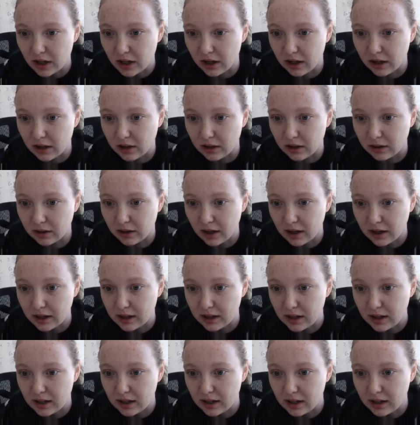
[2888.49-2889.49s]
I
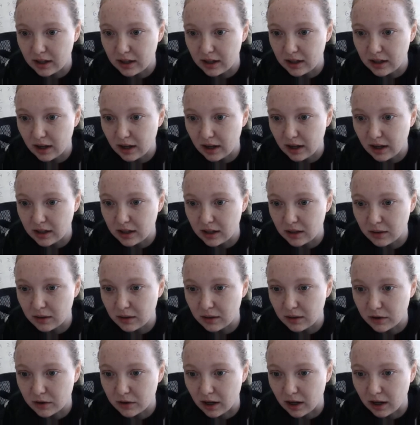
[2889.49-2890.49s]
needed
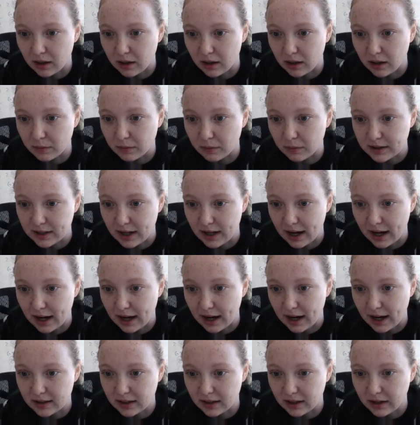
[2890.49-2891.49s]
more time with
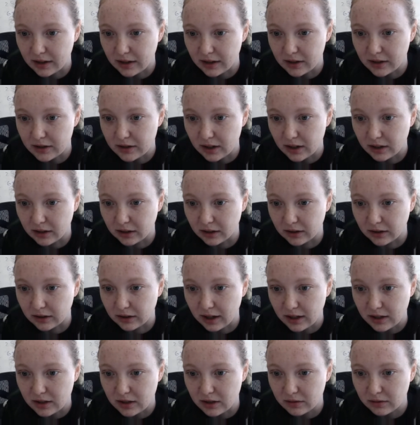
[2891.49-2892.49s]
tasks than others. I learned
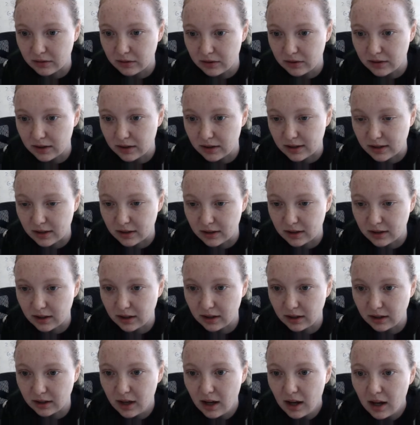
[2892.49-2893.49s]
that too, so that's a good
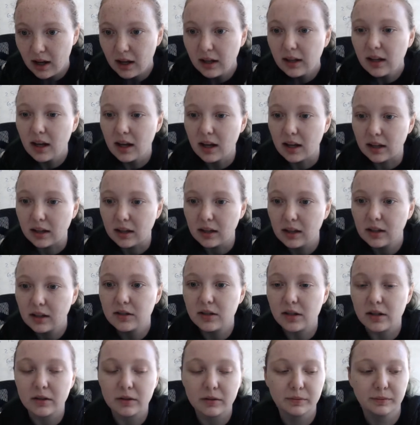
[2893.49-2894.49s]
thing. Yeah,
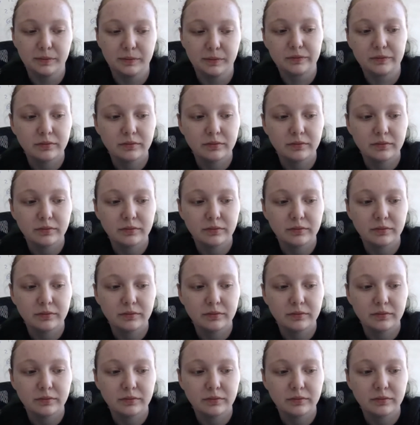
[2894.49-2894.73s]
so